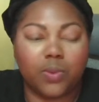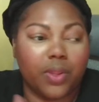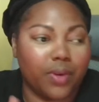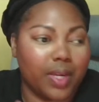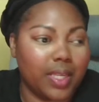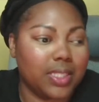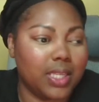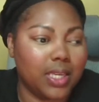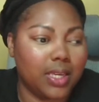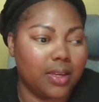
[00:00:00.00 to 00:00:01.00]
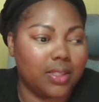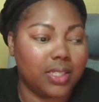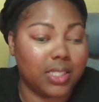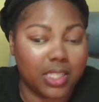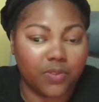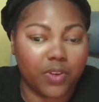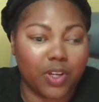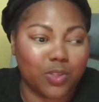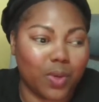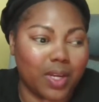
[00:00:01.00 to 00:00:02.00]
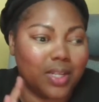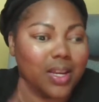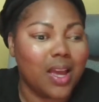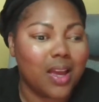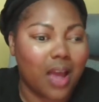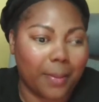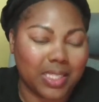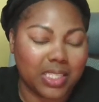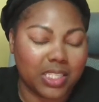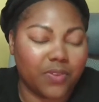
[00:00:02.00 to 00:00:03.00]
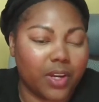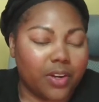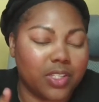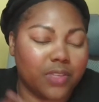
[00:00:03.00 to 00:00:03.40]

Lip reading: whether it's the to six figures one, comment six figures.